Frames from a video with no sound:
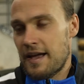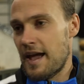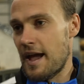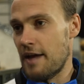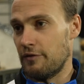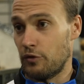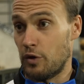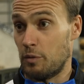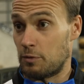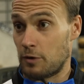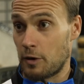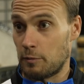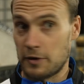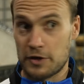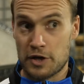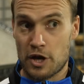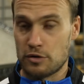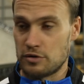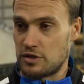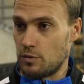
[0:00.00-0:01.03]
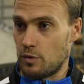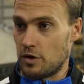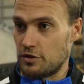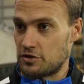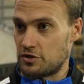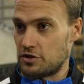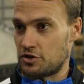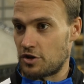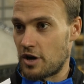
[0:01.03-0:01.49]
everyone probably knows he
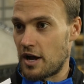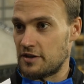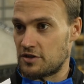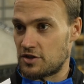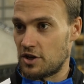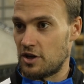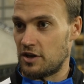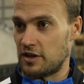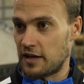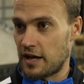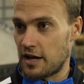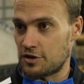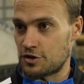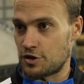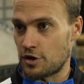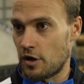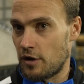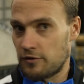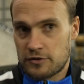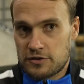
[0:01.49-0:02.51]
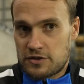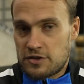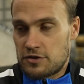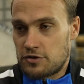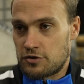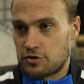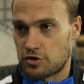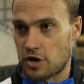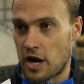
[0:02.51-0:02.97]
wants to try and turn and get a shot off because
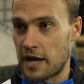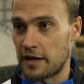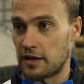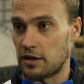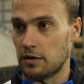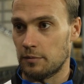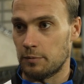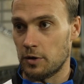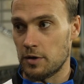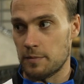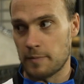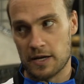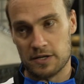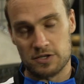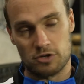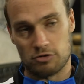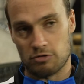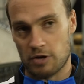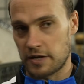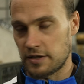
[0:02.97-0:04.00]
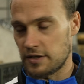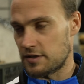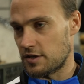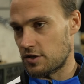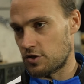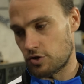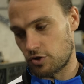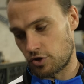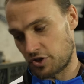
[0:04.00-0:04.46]
he's a striker, but he makes a great
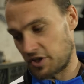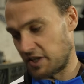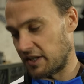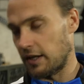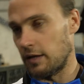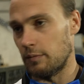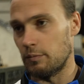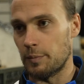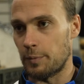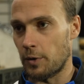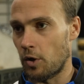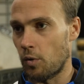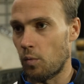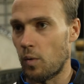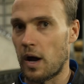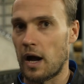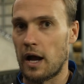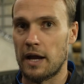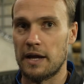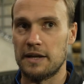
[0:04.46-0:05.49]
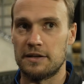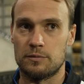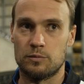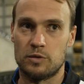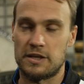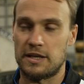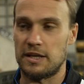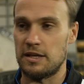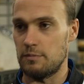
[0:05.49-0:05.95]
decision just to keep the ball wide
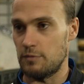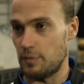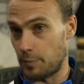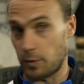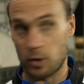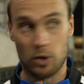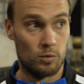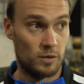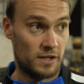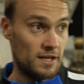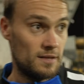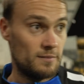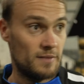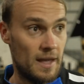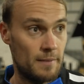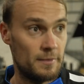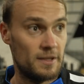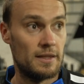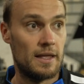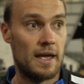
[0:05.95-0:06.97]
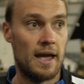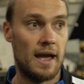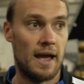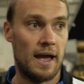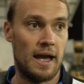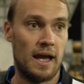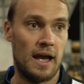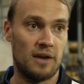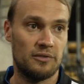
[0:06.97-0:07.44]
and we keep the ball, we keep them in their
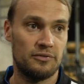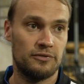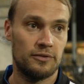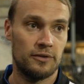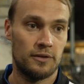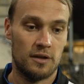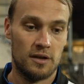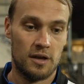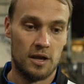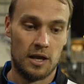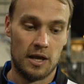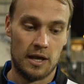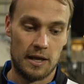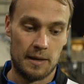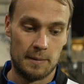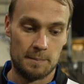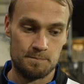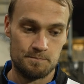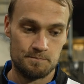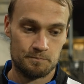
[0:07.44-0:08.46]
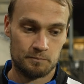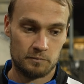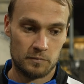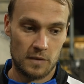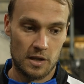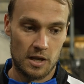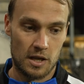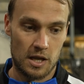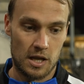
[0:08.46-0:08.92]
half. Um,
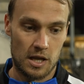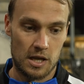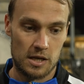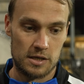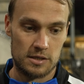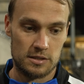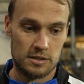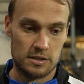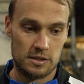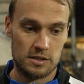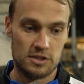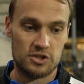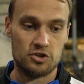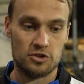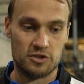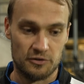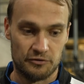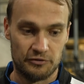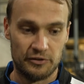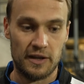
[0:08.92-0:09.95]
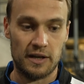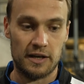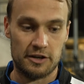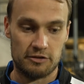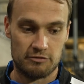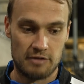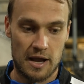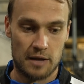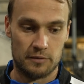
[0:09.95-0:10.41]
and it's just a
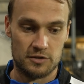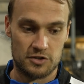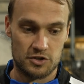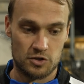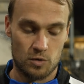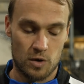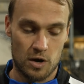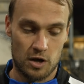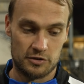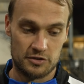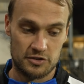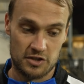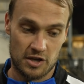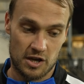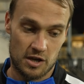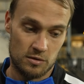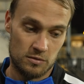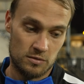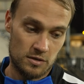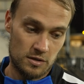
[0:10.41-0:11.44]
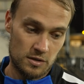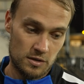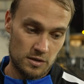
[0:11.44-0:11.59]
feeling around the squad. So,